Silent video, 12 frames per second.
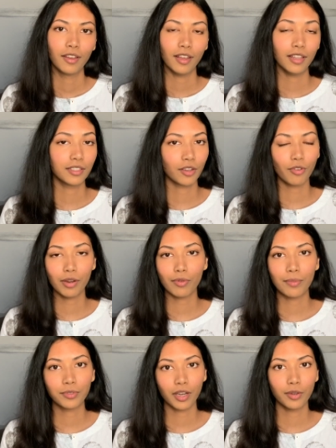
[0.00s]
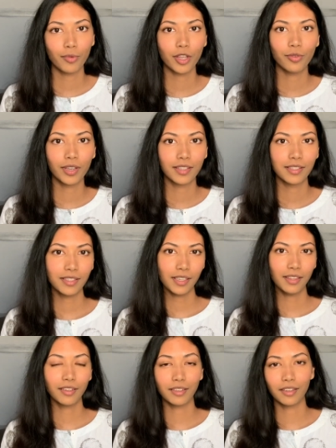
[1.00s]
It's a great website where you can
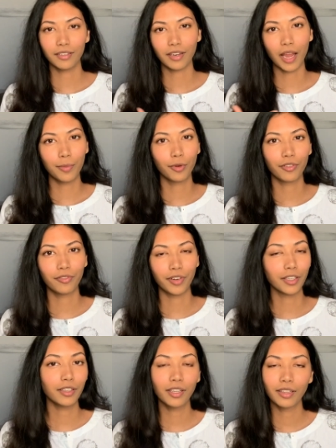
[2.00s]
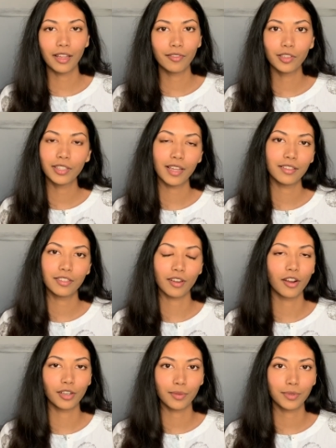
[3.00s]
see the type of funding level that
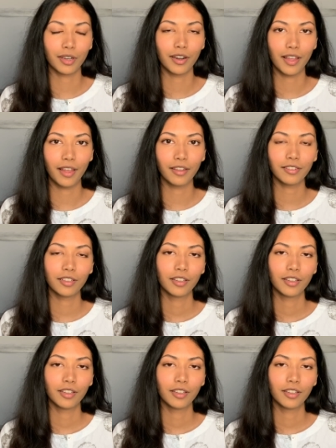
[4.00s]
startups are at,